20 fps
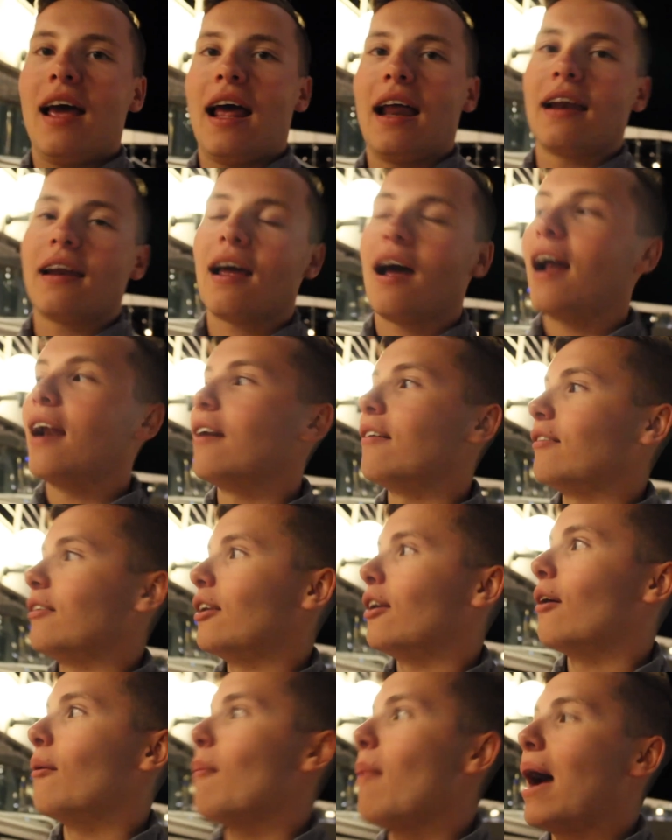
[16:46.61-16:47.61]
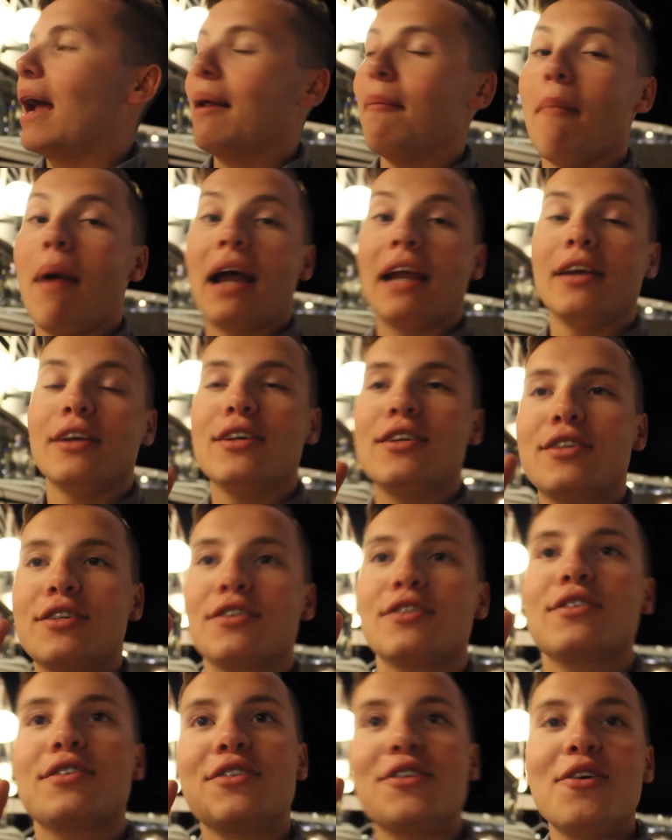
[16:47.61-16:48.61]
and kind of, you know, my
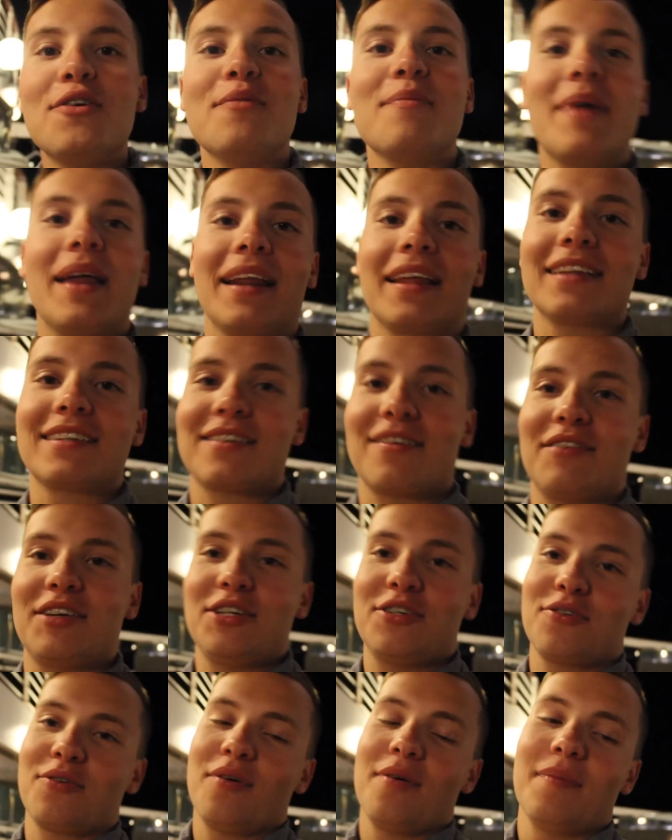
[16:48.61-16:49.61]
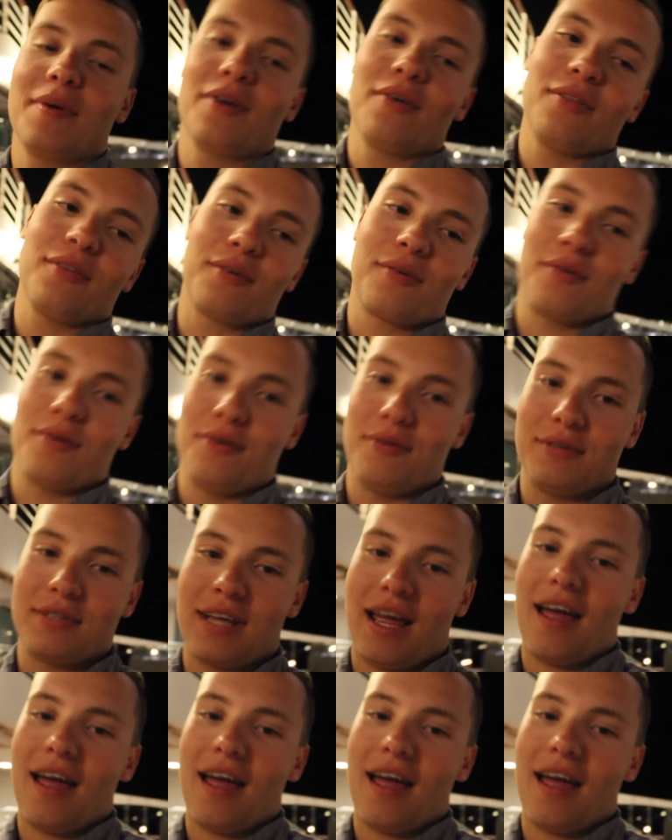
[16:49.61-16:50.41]
2 minutes of enjoyment on the cruise.